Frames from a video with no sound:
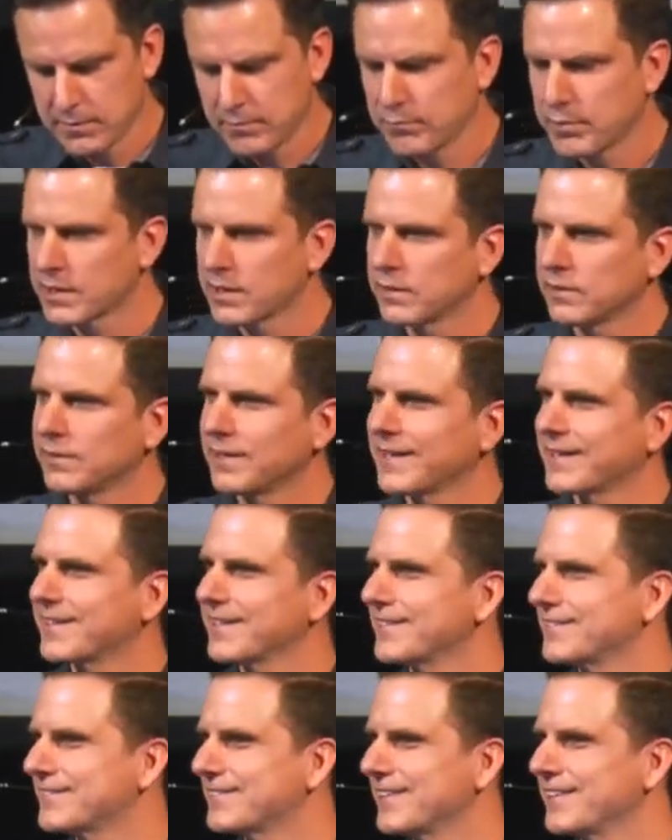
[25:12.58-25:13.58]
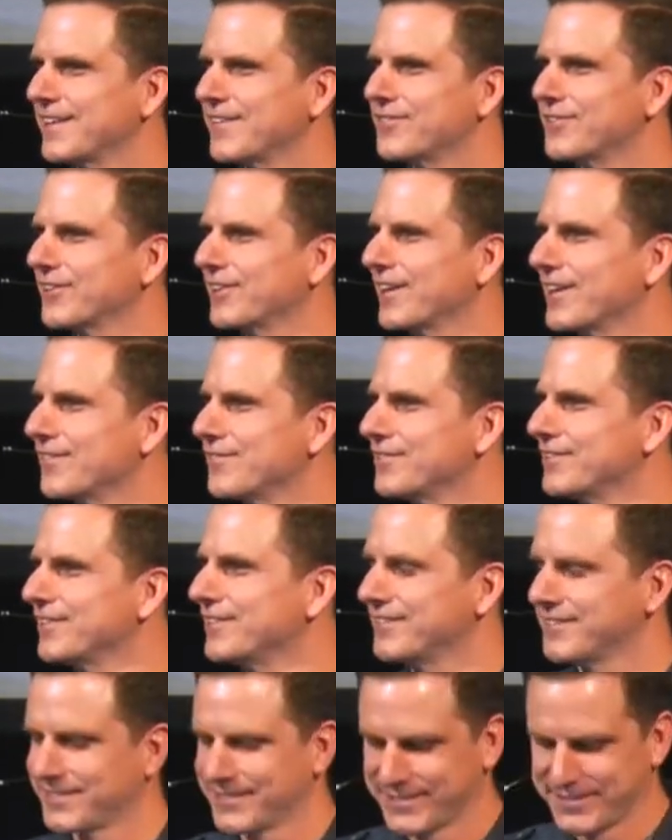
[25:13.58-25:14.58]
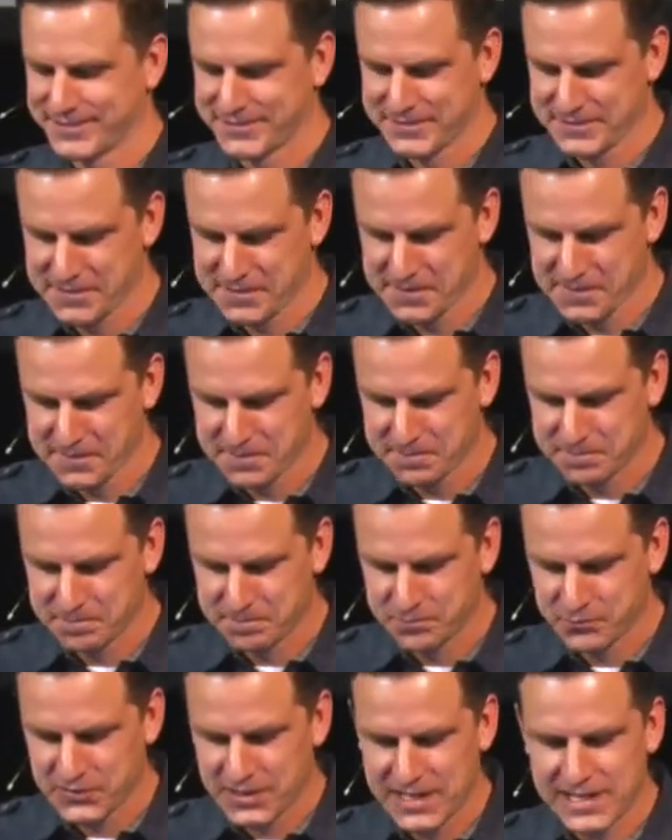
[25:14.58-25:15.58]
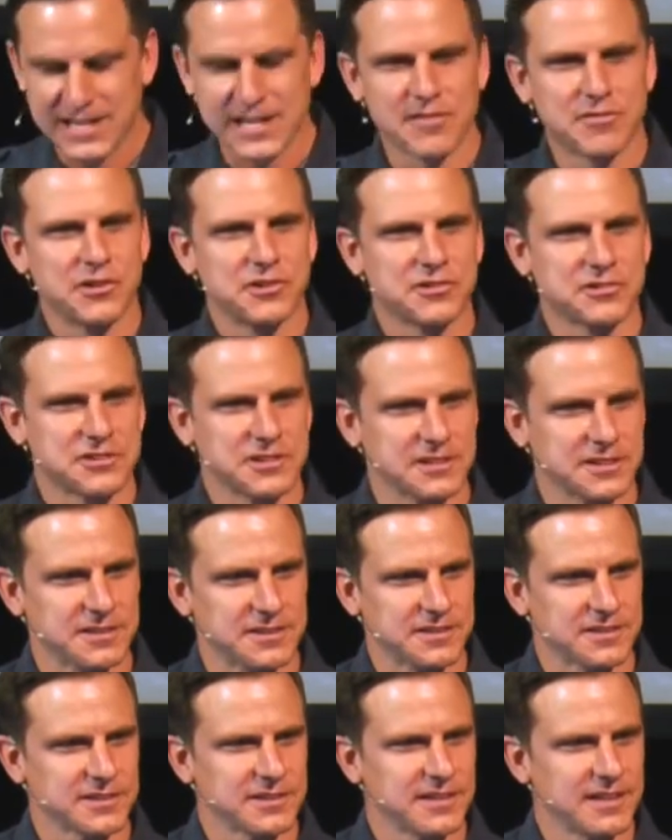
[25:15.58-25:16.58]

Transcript: But unlike us, he never gave in. He never sinned.